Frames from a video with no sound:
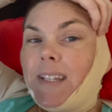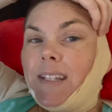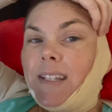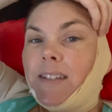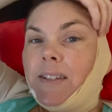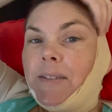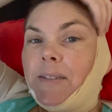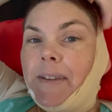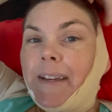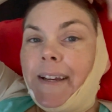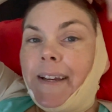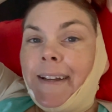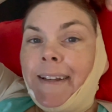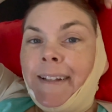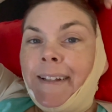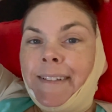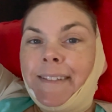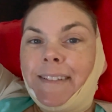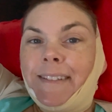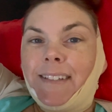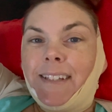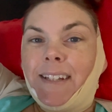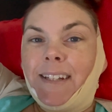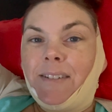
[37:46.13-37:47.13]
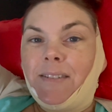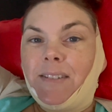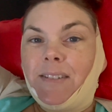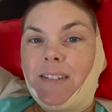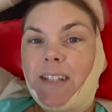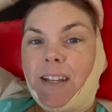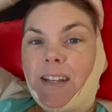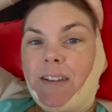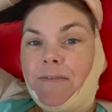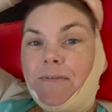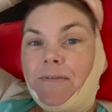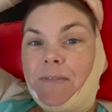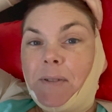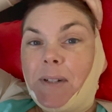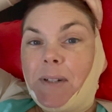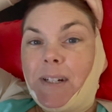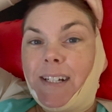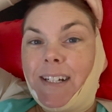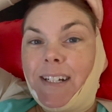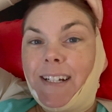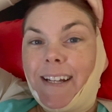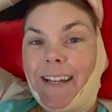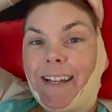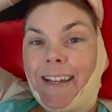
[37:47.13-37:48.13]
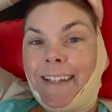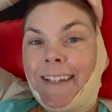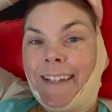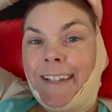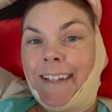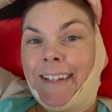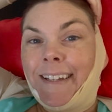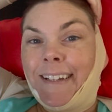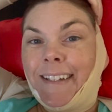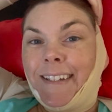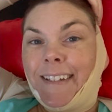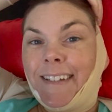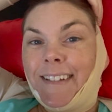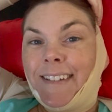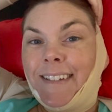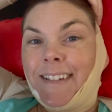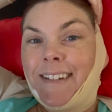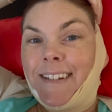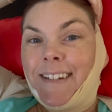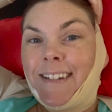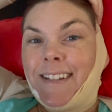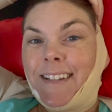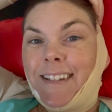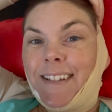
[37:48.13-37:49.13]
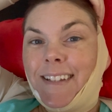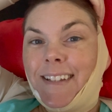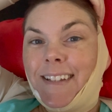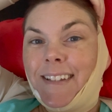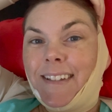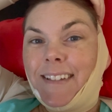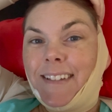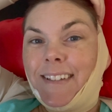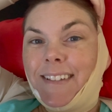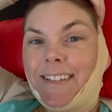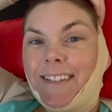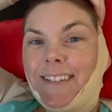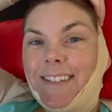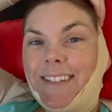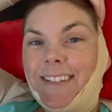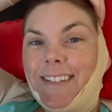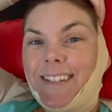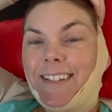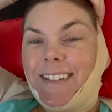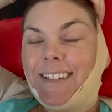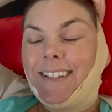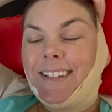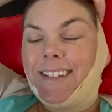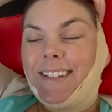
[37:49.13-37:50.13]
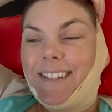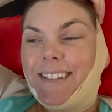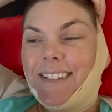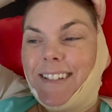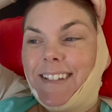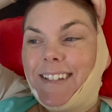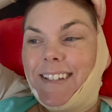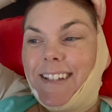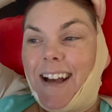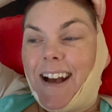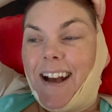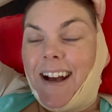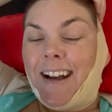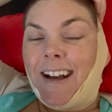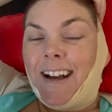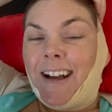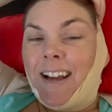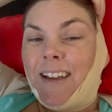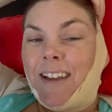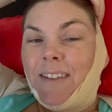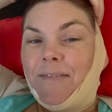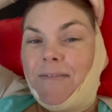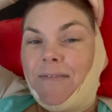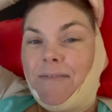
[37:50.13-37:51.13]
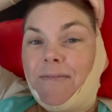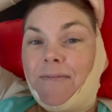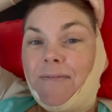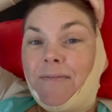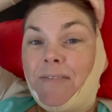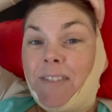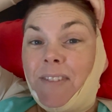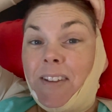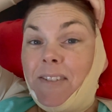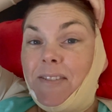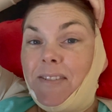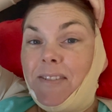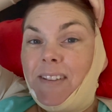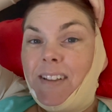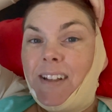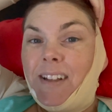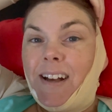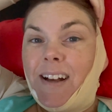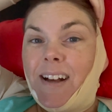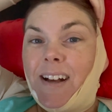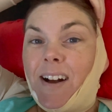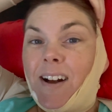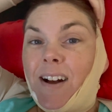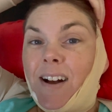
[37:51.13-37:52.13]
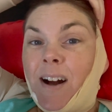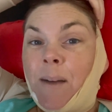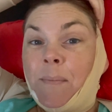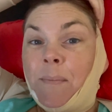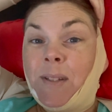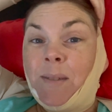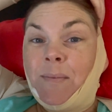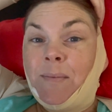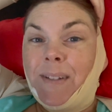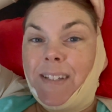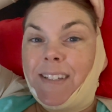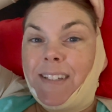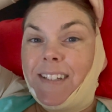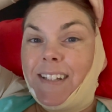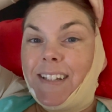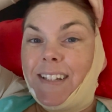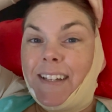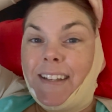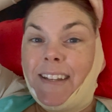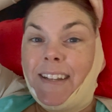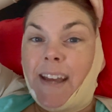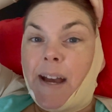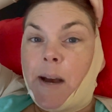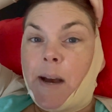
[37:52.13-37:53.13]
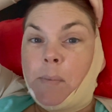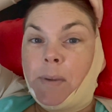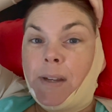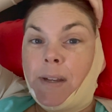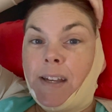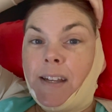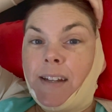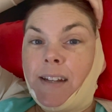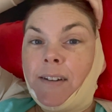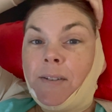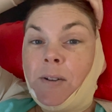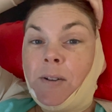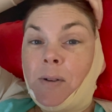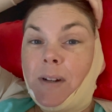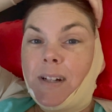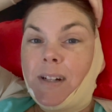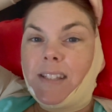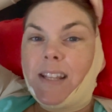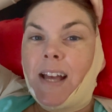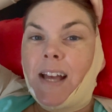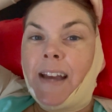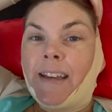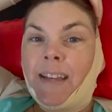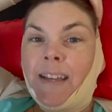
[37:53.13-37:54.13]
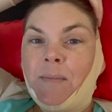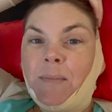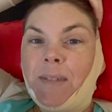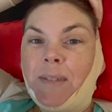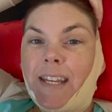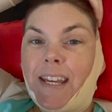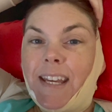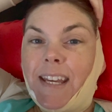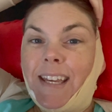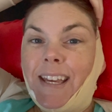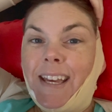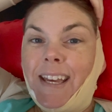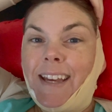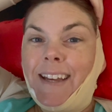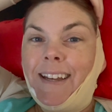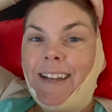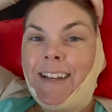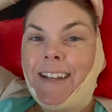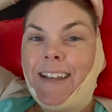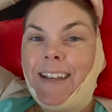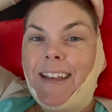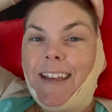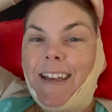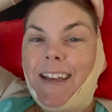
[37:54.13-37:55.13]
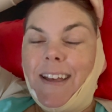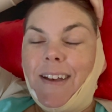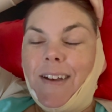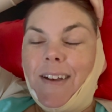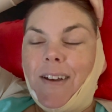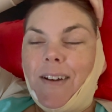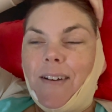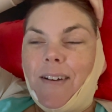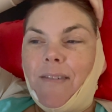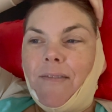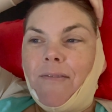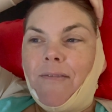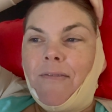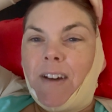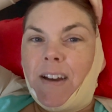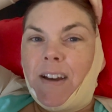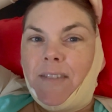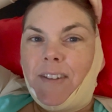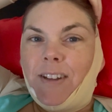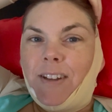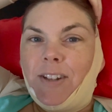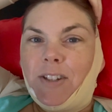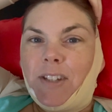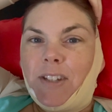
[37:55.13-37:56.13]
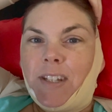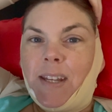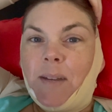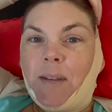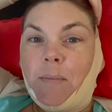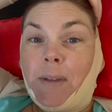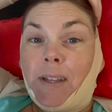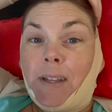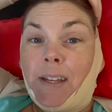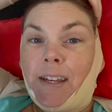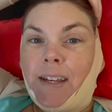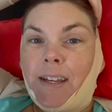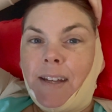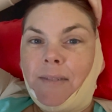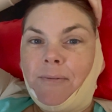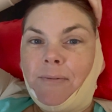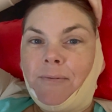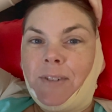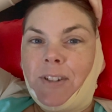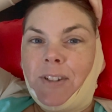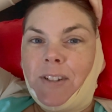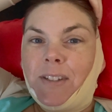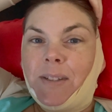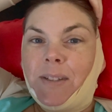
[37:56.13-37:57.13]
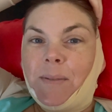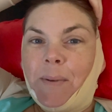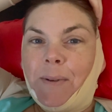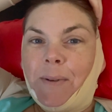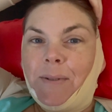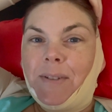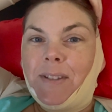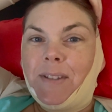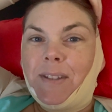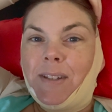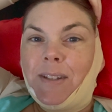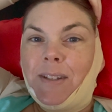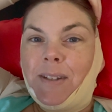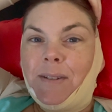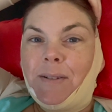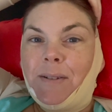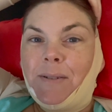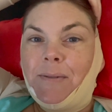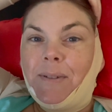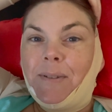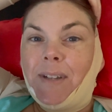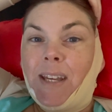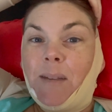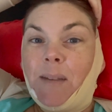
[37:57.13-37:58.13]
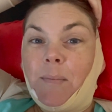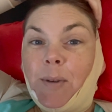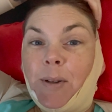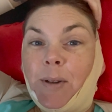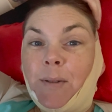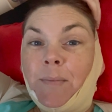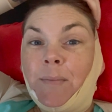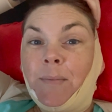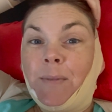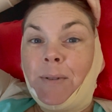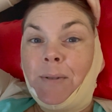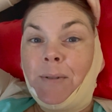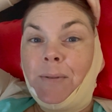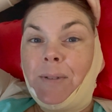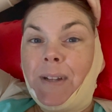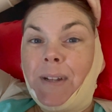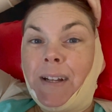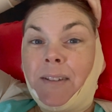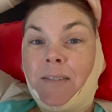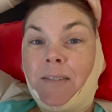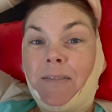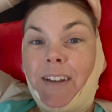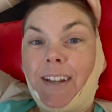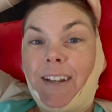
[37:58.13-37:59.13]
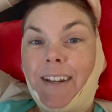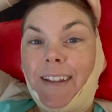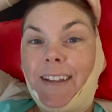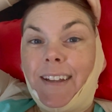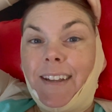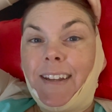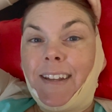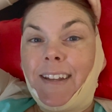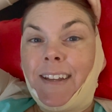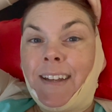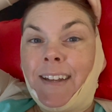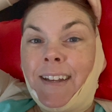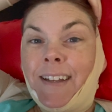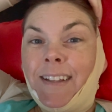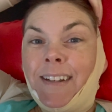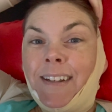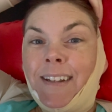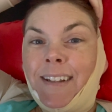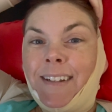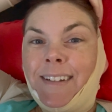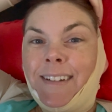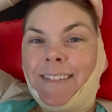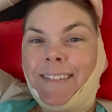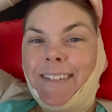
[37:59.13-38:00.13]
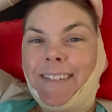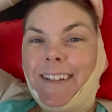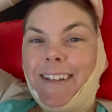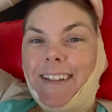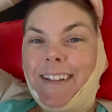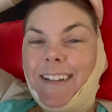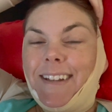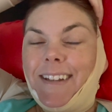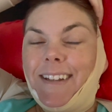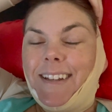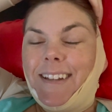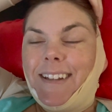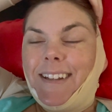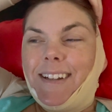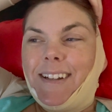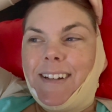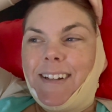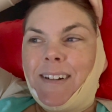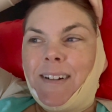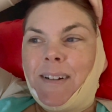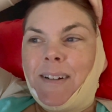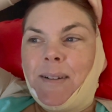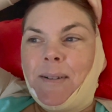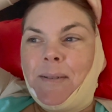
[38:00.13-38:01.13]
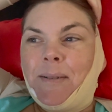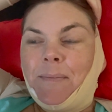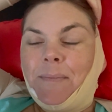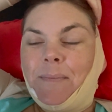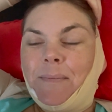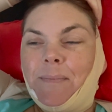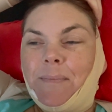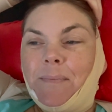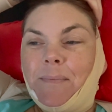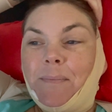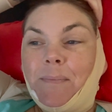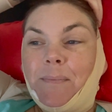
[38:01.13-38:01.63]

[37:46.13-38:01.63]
So yeah, here's day four, and uh, I feel optimistic and happy. Of course, I am taking five H T P, which is supposed to keep your mood elevated, and it, um,